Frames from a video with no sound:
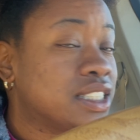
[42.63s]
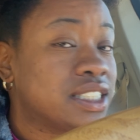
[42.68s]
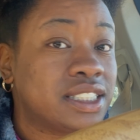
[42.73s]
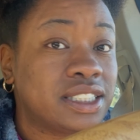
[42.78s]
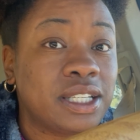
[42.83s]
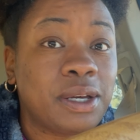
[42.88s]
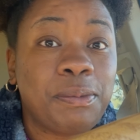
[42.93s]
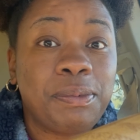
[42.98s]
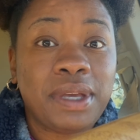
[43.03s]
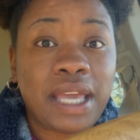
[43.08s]

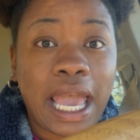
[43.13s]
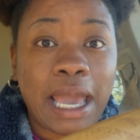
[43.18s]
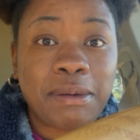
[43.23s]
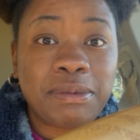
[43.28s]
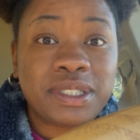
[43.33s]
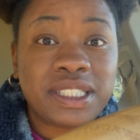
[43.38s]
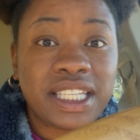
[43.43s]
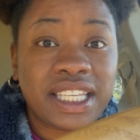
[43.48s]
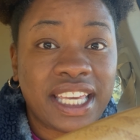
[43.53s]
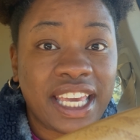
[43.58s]
to be
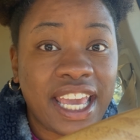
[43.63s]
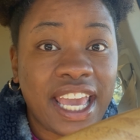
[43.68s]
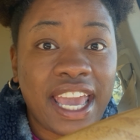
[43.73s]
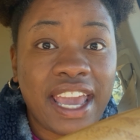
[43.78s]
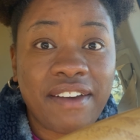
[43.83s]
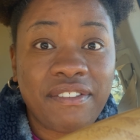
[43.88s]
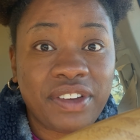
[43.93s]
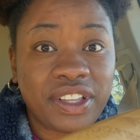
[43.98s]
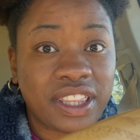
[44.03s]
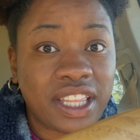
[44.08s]
able to get
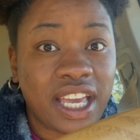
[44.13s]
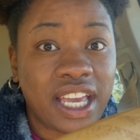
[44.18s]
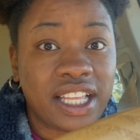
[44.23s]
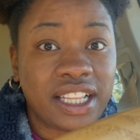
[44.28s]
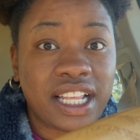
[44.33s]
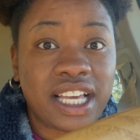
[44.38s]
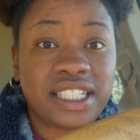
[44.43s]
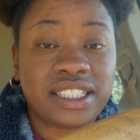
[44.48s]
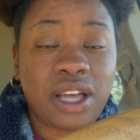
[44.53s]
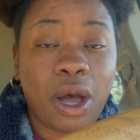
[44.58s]

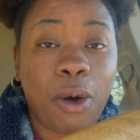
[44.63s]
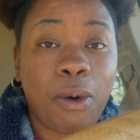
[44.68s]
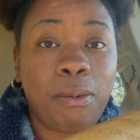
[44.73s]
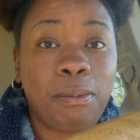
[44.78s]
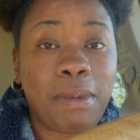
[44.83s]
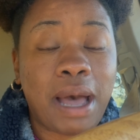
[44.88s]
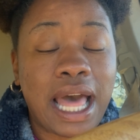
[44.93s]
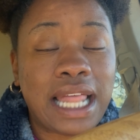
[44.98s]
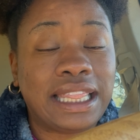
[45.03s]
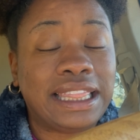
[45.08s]
everything that's
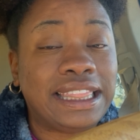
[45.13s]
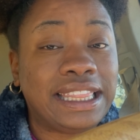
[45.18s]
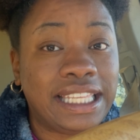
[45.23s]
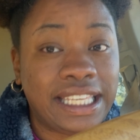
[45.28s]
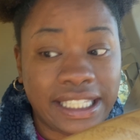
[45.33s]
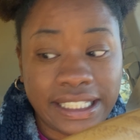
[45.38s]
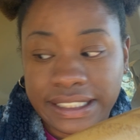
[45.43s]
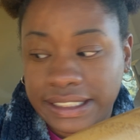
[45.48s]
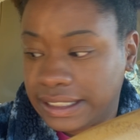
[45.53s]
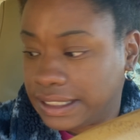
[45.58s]
on my
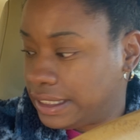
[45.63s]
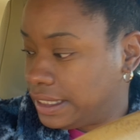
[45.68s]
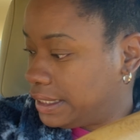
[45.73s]
list.